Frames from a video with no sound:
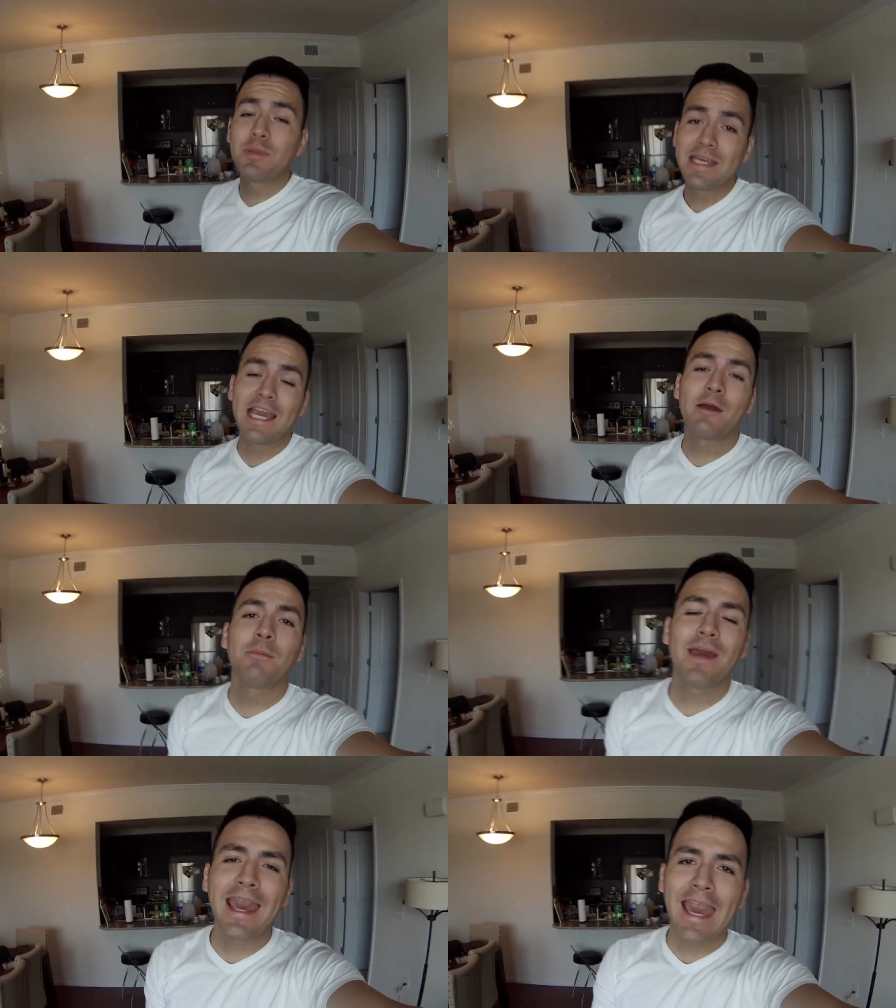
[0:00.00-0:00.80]

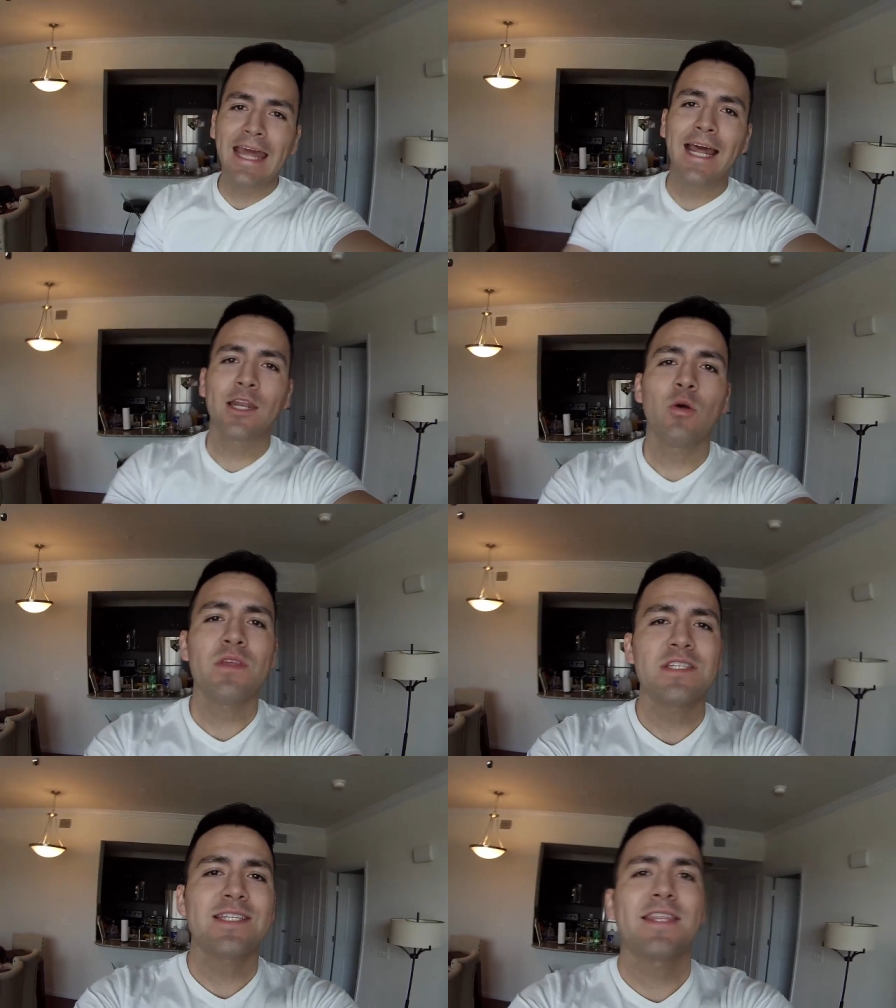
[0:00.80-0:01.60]
p.m. And I know
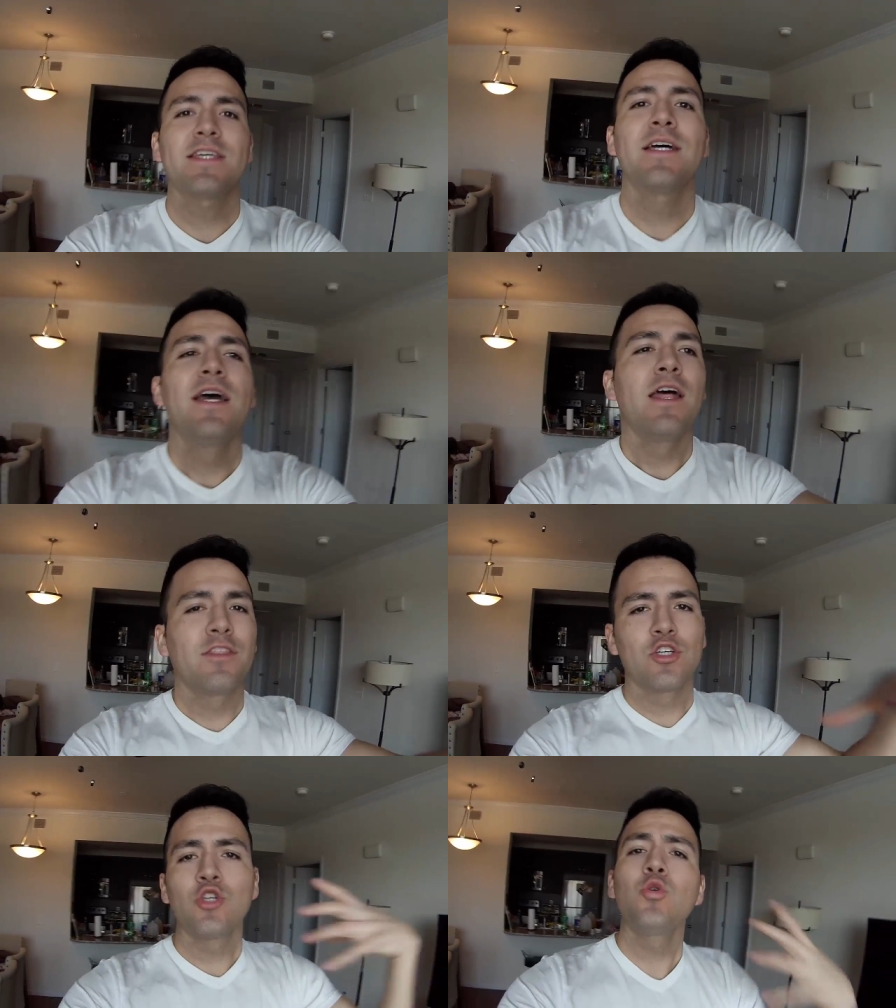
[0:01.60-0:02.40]
this is not the,
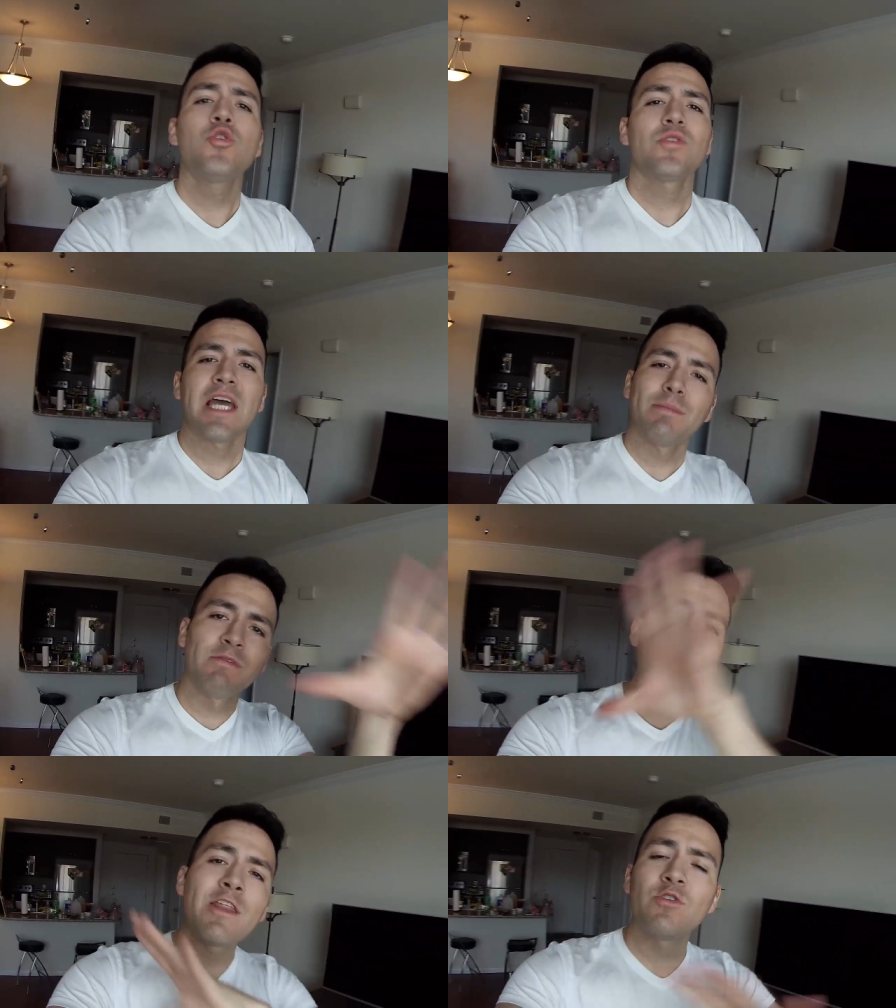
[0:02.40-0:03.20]
the usual type
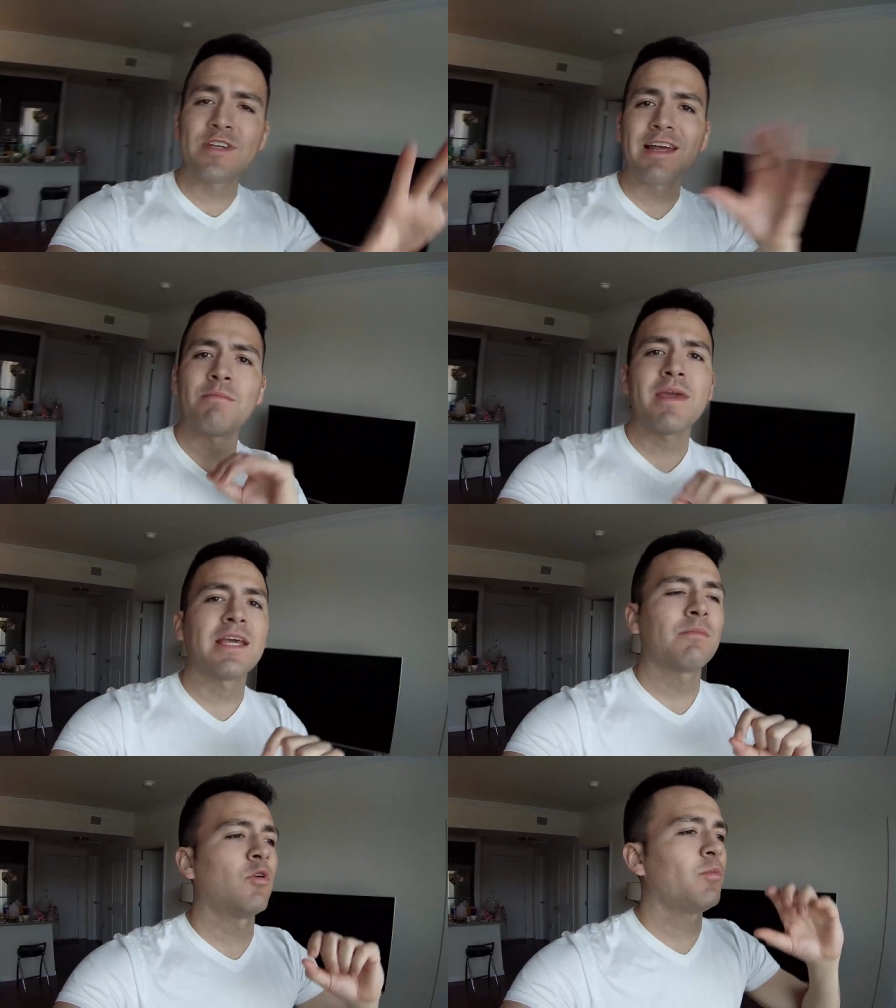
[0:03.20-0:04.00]
of videos that I make.
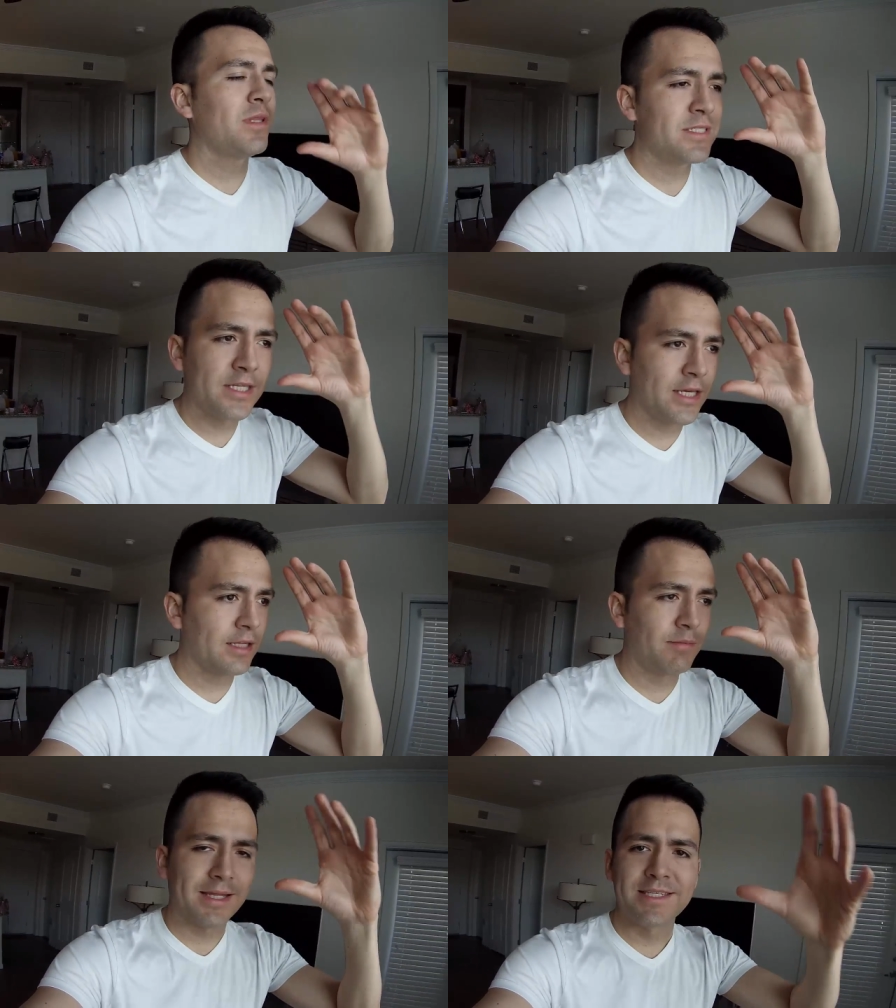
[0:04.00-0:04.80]
I'm normally sitting
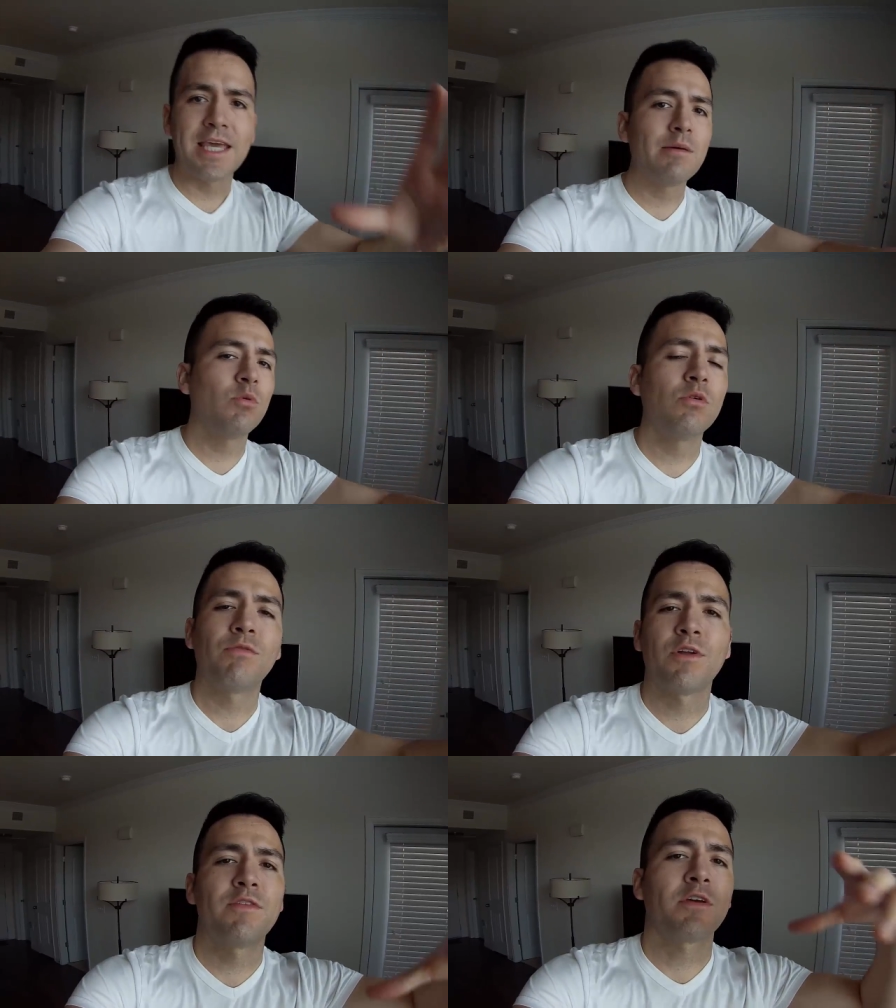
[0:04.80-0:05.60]
in my table in
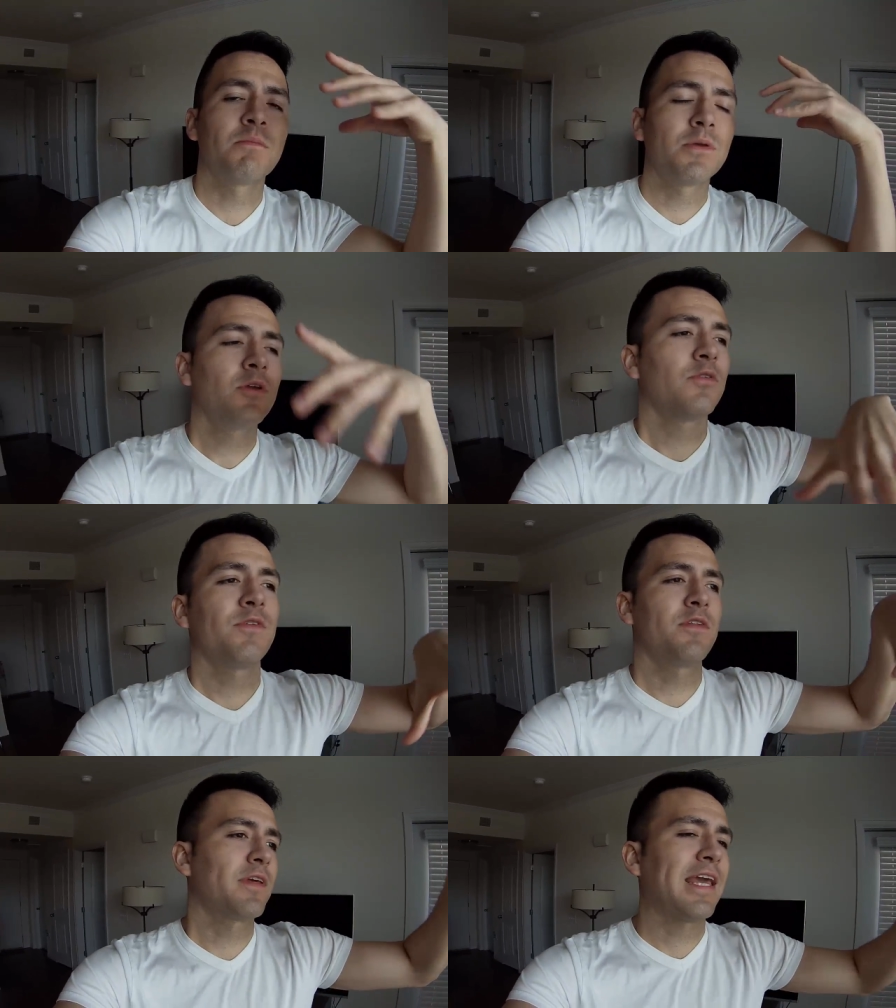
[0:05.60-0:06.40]
front of the computer, in
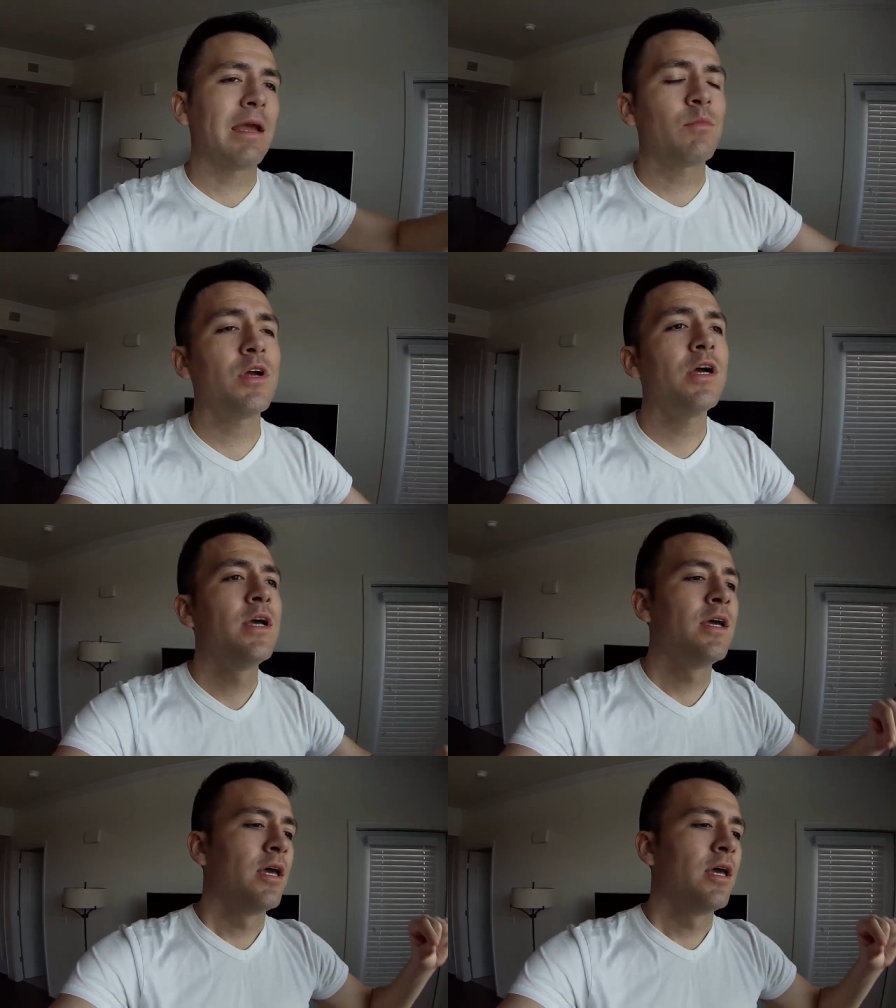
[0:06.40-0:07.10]
front of the camera.